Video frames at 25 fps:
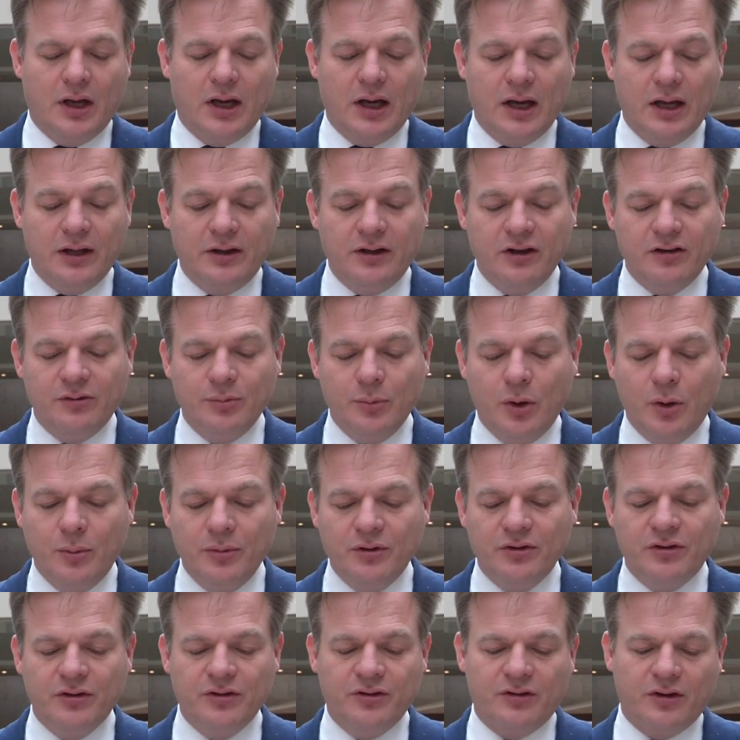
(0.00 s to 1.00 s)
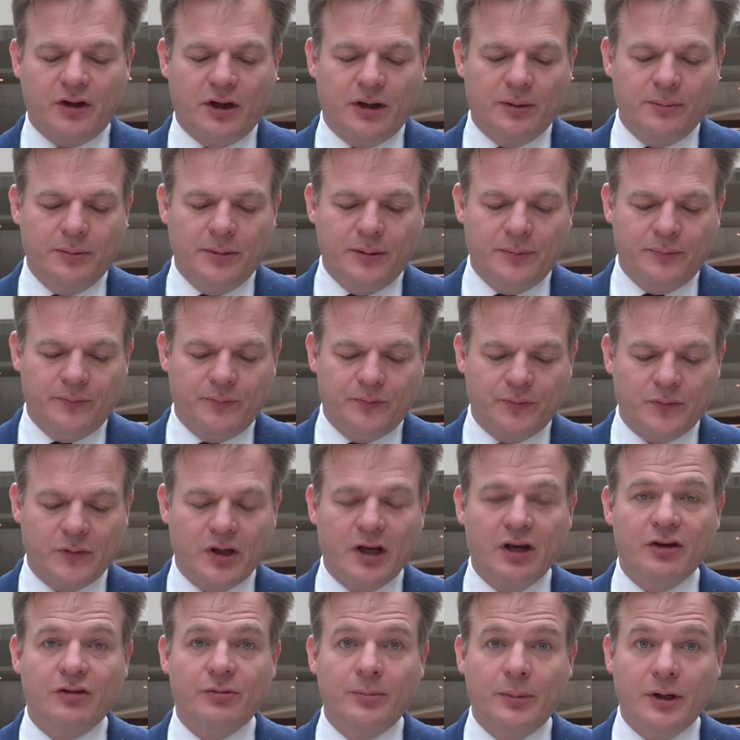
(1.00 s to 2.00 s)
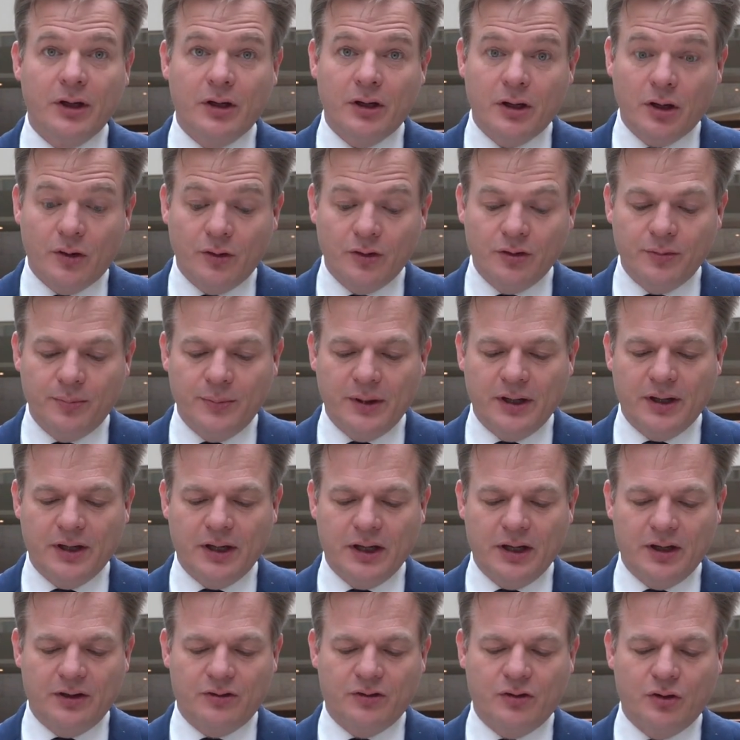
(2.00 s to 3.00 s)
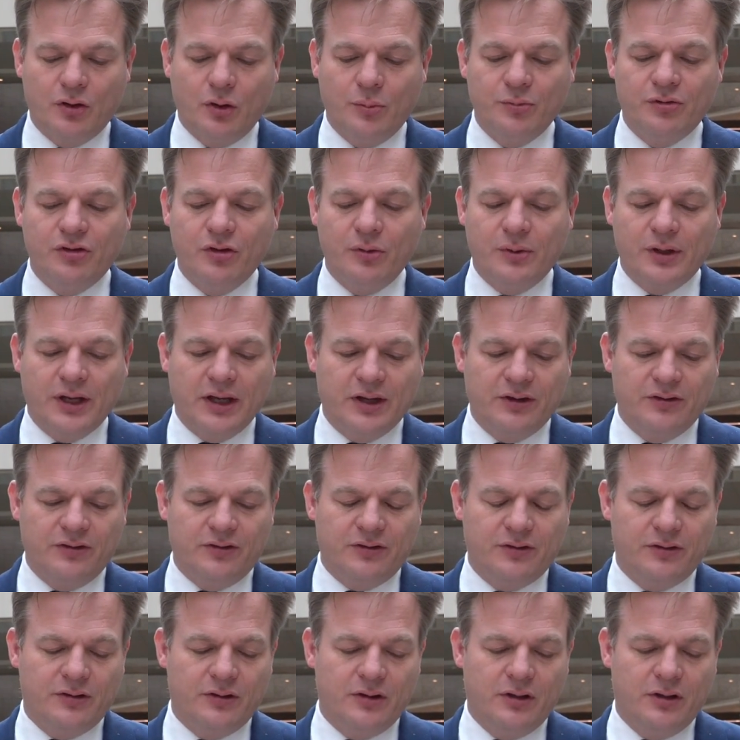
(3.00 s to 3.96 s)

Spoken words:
At this moment in time, as my current mandate comes to an end,